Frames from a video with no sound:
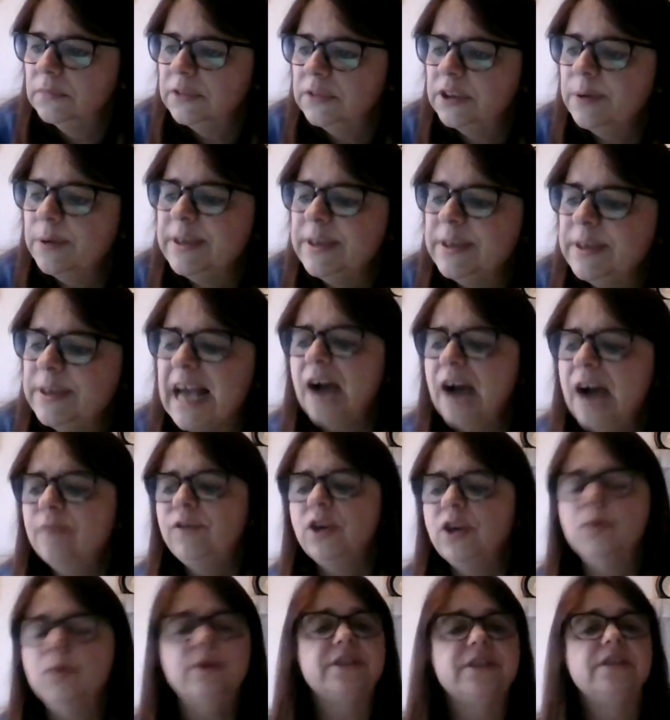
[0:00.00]
So it's our
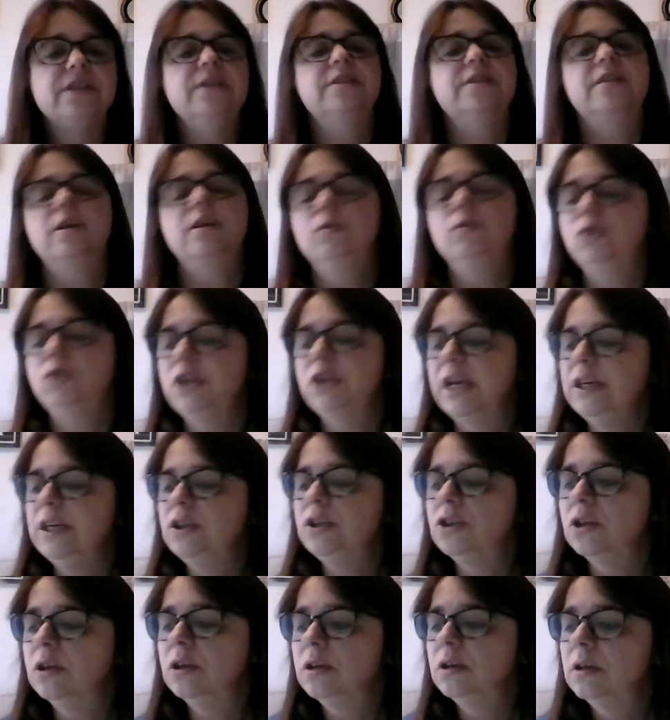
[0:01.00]
view as an
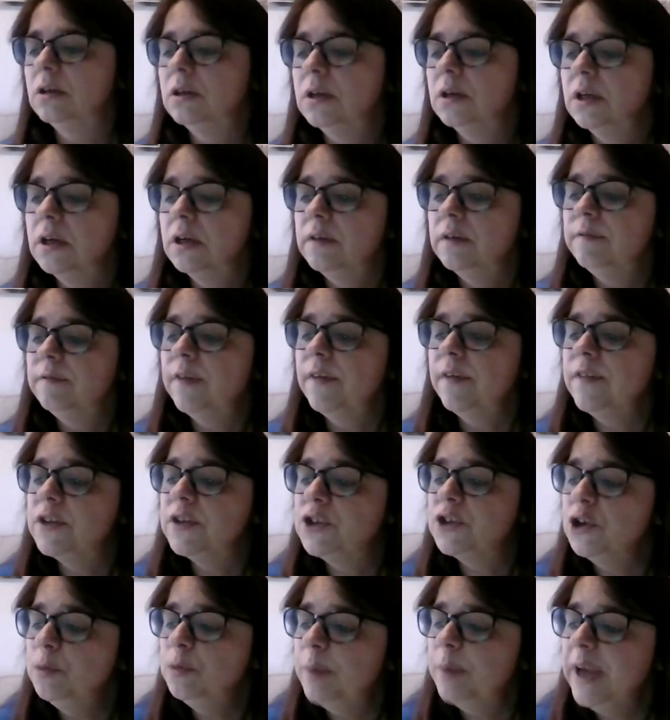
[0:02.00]
association that the
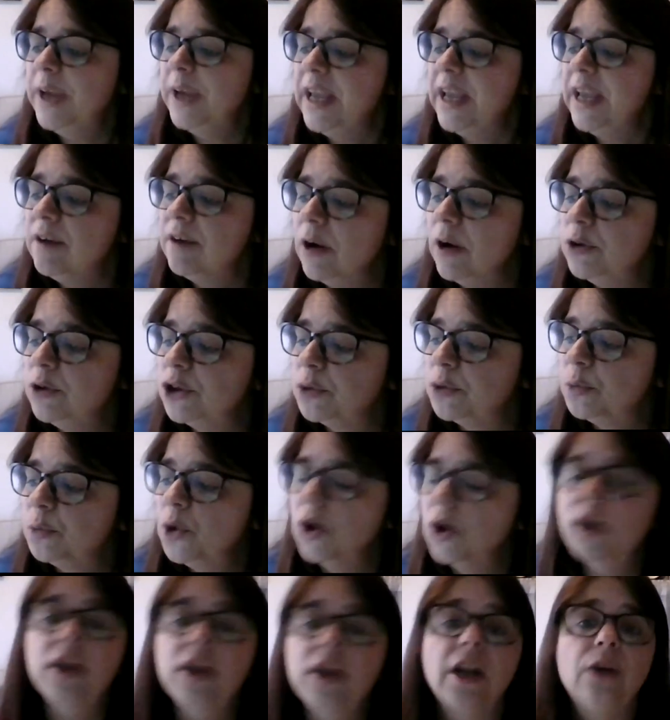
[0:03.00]
superhero should
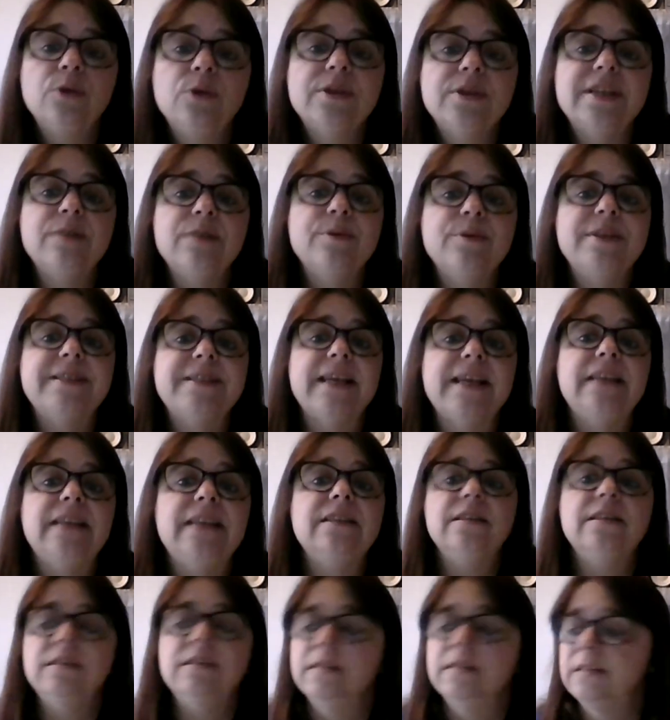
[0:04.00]
work closely with
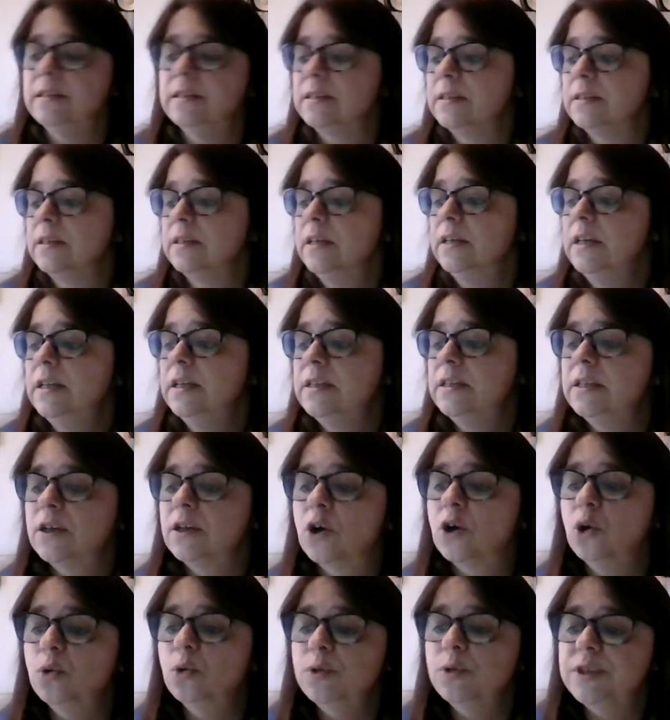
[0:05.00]
sentencers to
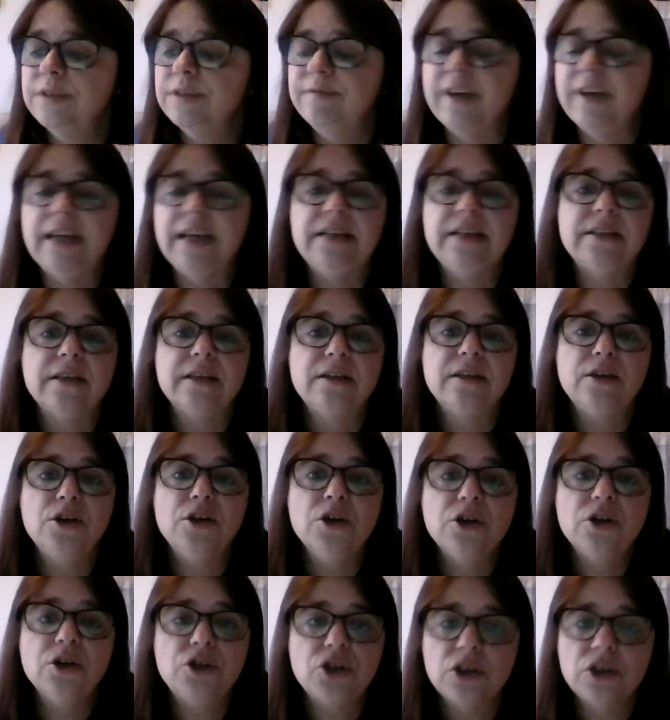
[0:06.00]
cultivate and
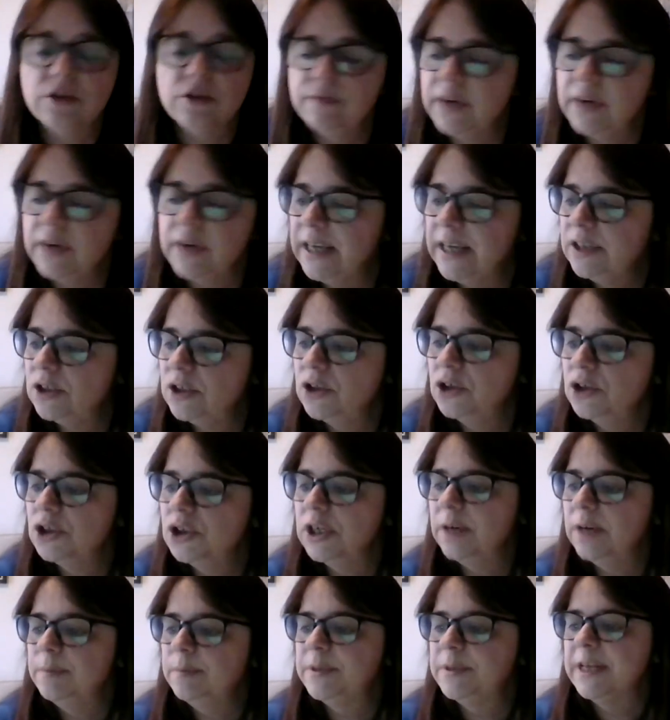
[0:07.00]
nurture the
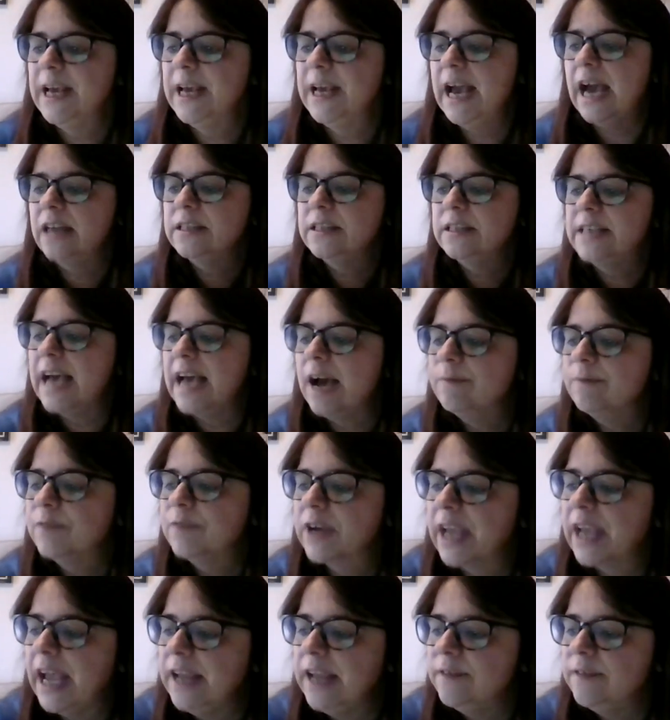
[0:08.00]
relationships and to
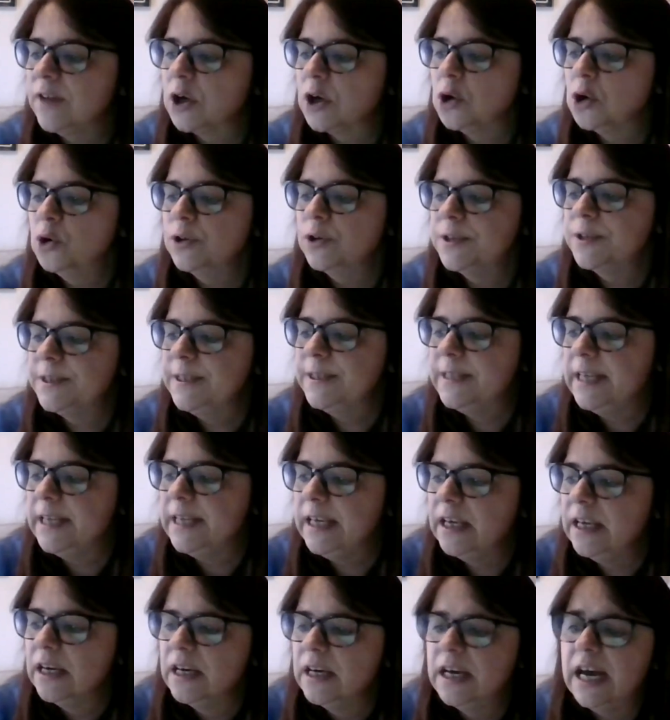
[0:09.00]
advocate that
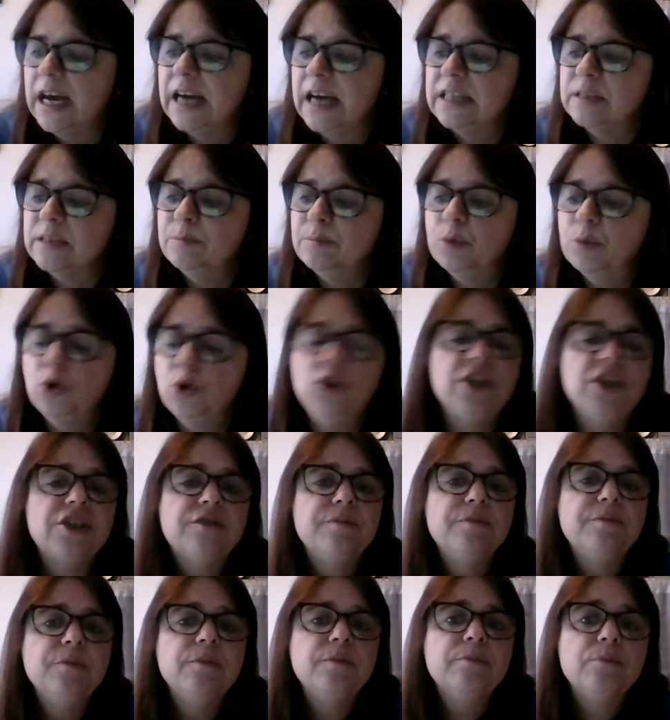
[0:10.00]
custody as a
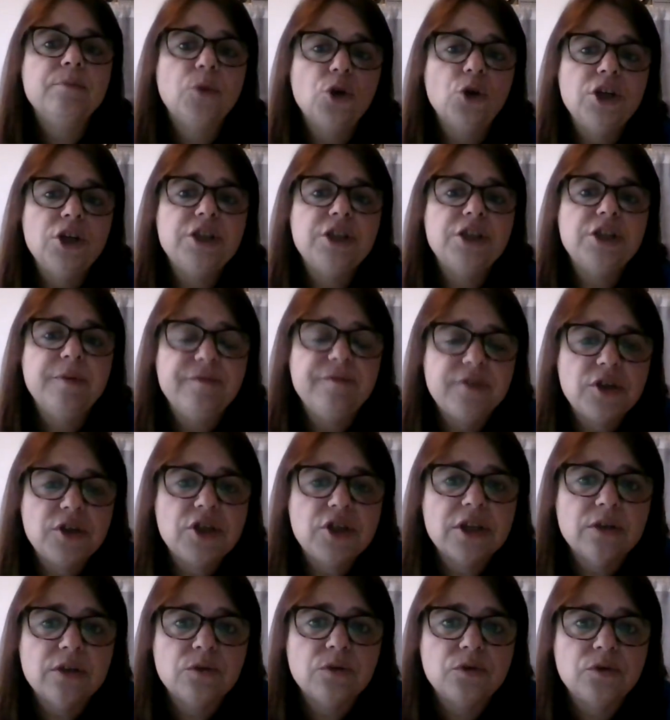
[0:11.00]
punishment for
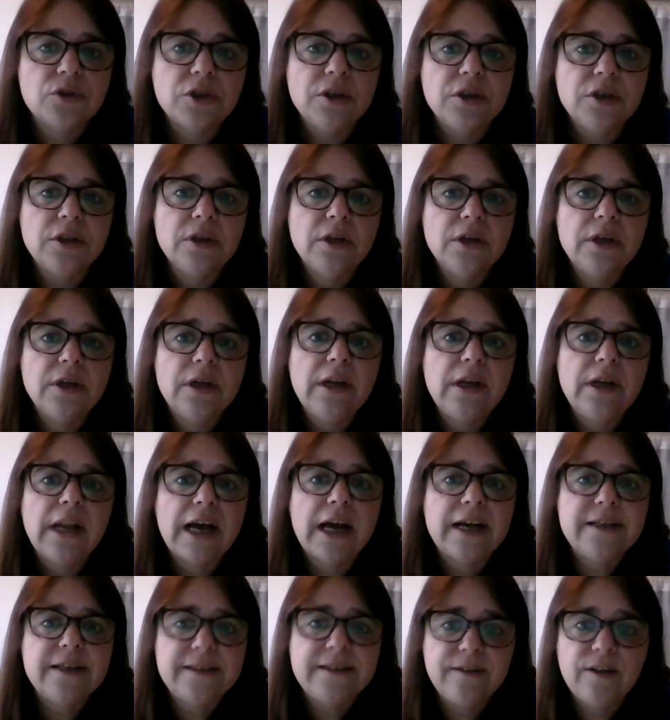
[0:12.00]
children
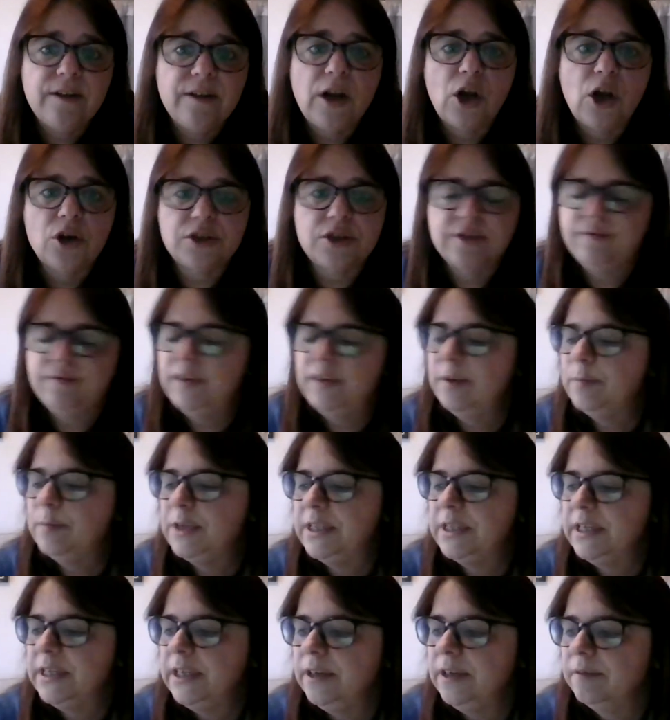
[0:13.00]
lies in the loss of
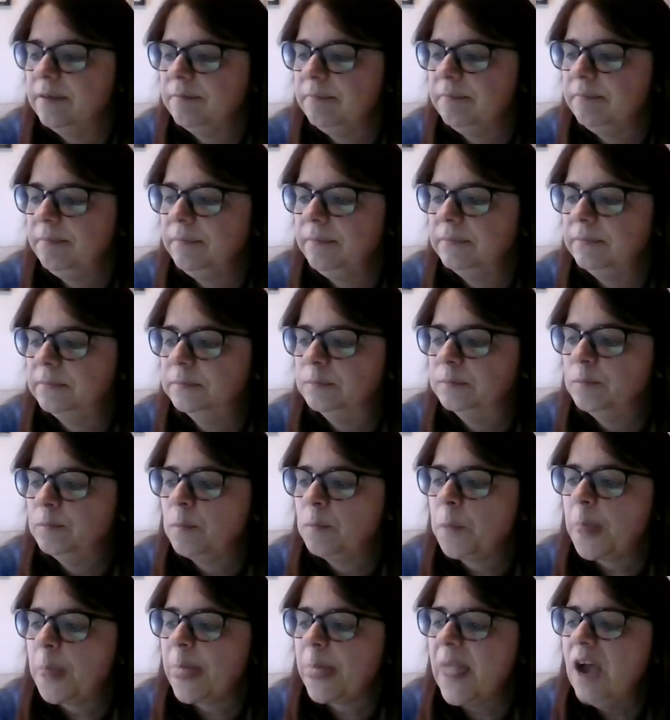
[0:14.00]
liberty.
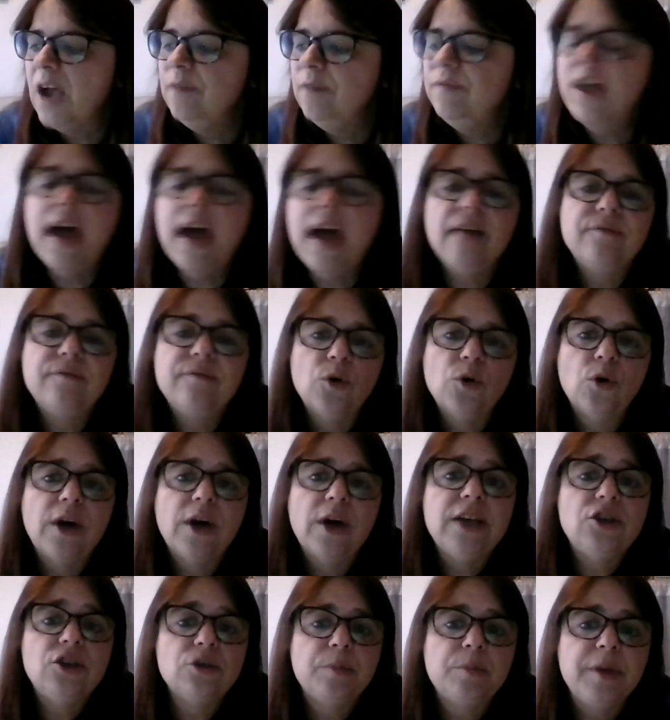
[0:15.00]
And
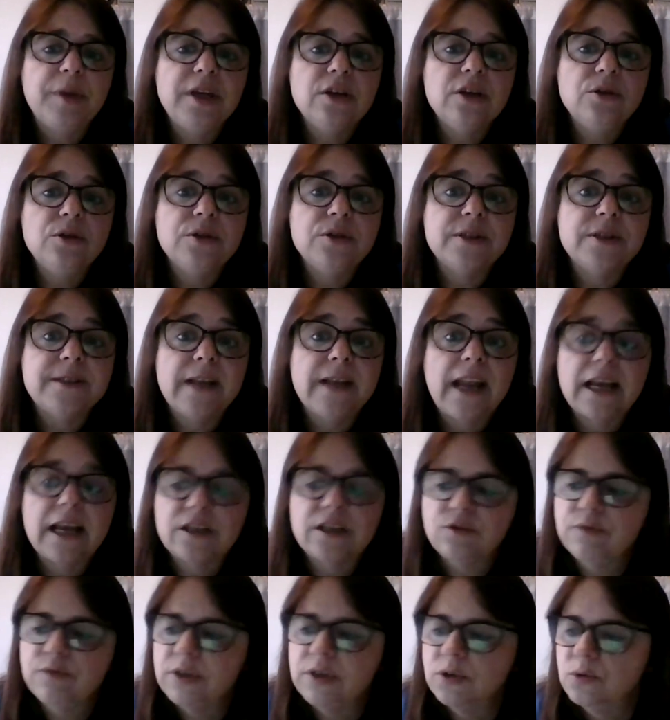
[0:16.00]
therefore it should be used as a
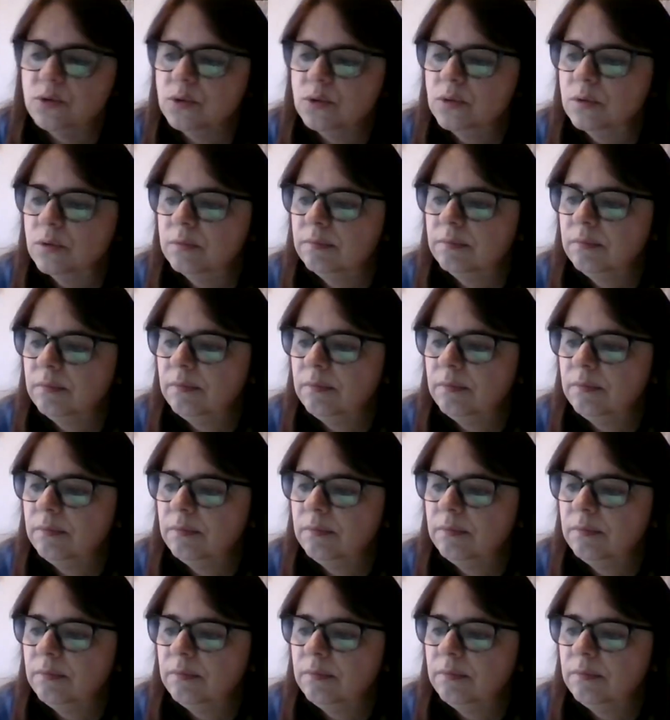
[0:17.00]
last resort.